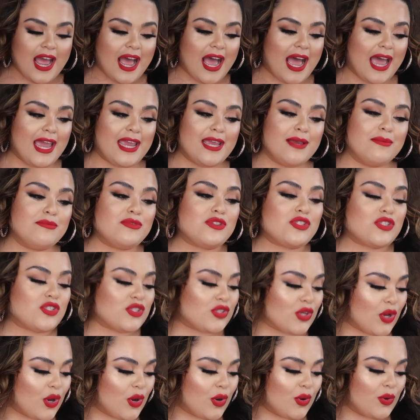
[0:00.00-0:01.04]
I am
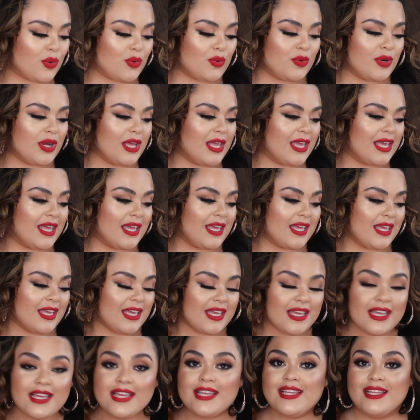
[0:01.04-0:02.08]
so
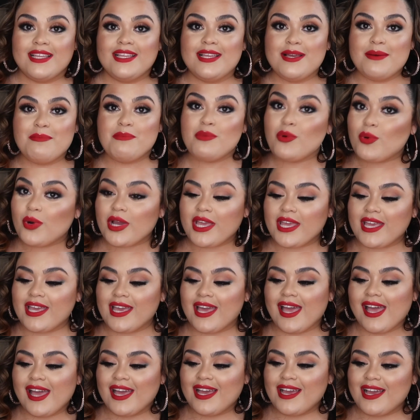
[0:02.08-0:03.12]
muy
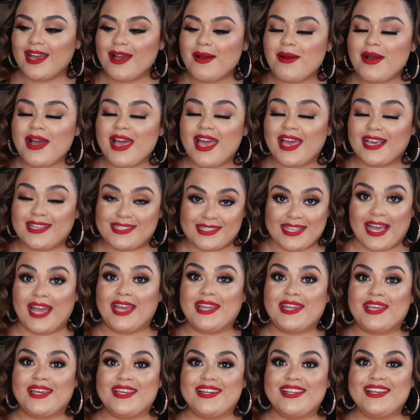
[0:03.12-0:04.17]

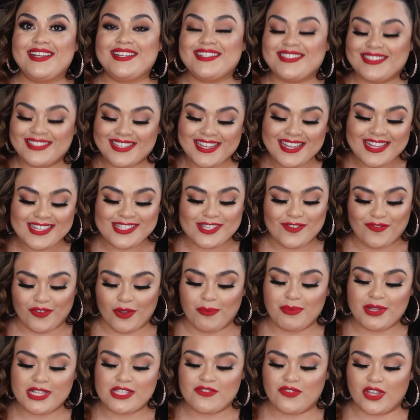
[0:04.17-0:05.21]
excited to
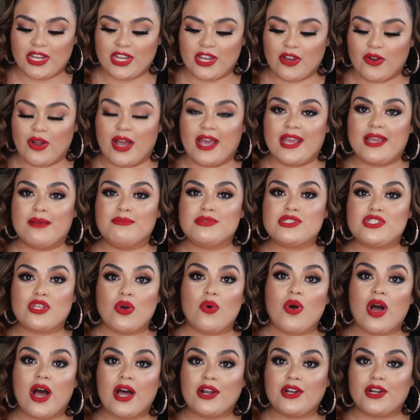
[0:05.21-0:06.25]
film this video. I am so
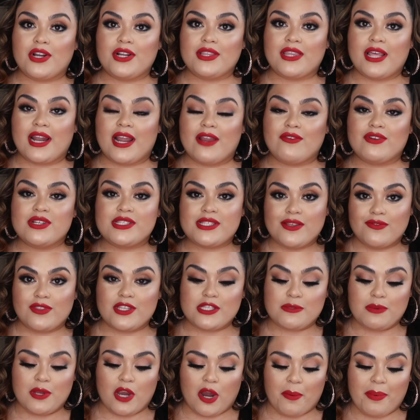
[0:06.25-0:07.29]
honored that I received
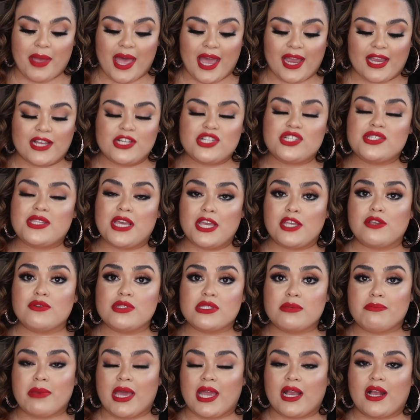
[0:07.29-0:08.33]
this PR package. Thank you
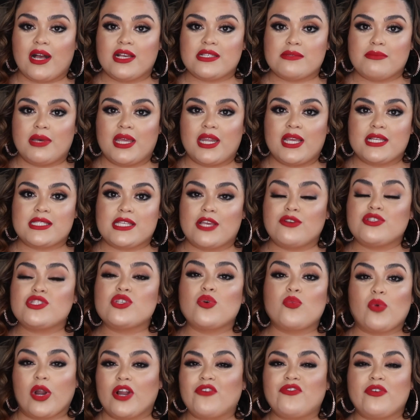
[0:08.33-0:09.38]
to MAC Cosmetics. I used to
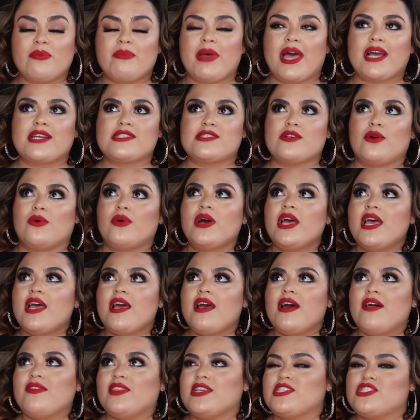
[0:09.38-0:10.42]
work for MAC, so
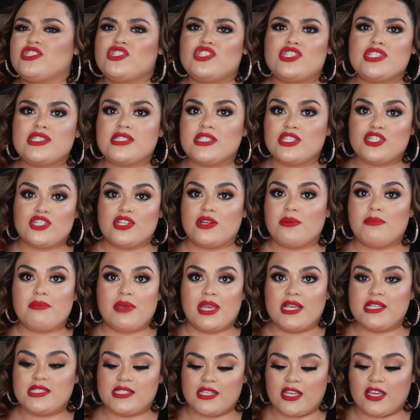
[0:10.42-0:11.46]
this is just such an
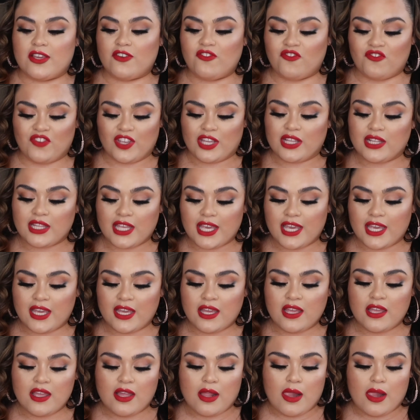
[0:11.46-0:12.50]
amazing
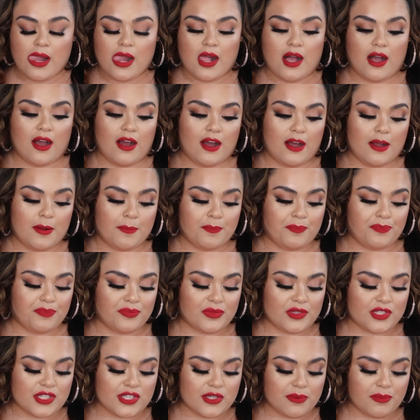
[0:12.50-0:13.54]
feeling.
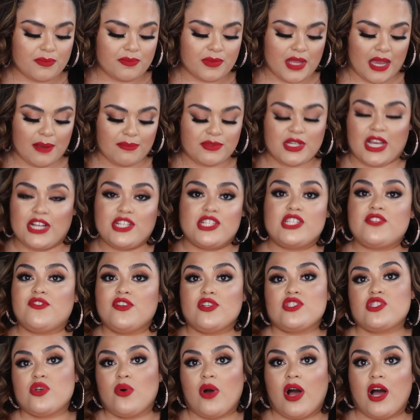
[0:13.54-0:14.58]
I just feel
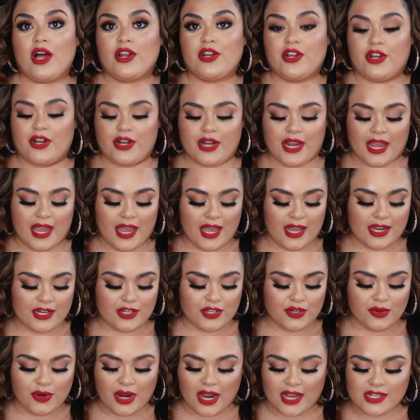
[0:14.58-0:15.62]
so honored, and
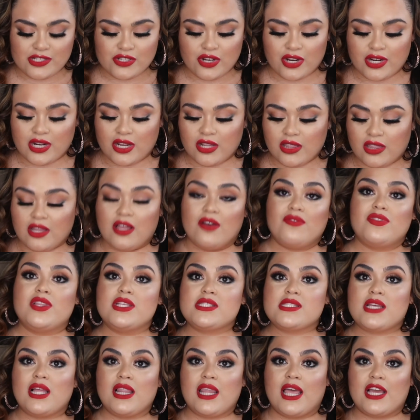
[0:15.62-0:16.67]
you guys are gonna love
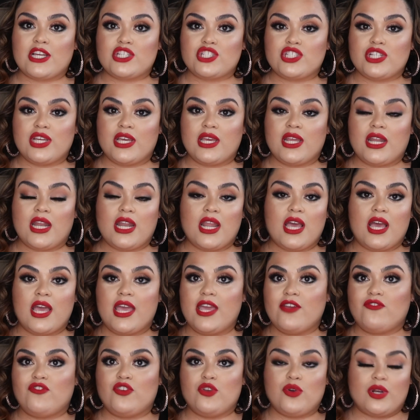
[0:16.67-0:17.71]
this collection.
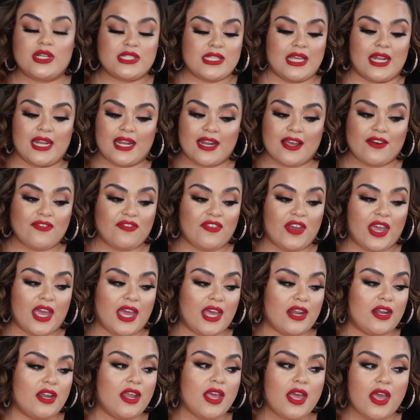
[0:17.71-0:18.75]
If you're a Selena
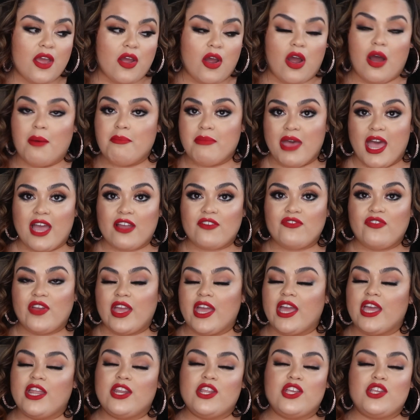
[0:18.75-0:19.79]
fan, a MAC
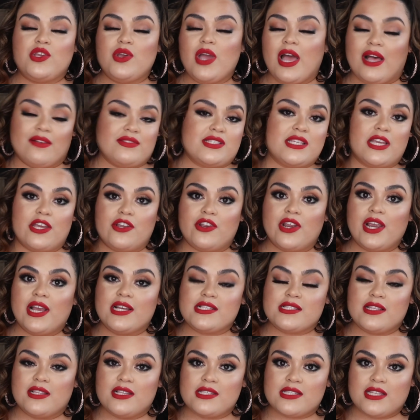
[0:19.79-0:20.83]
fan, you have to get your
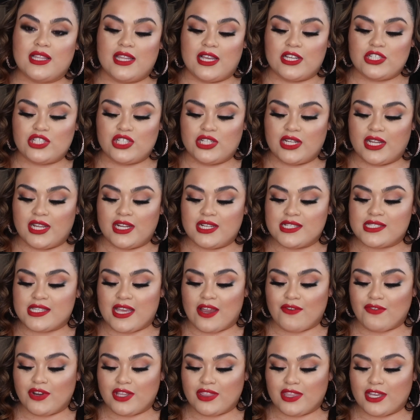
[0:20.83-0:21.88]
hands on this collection. It is
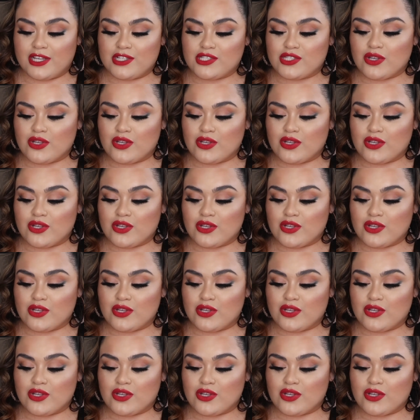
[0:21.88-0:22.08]
everything.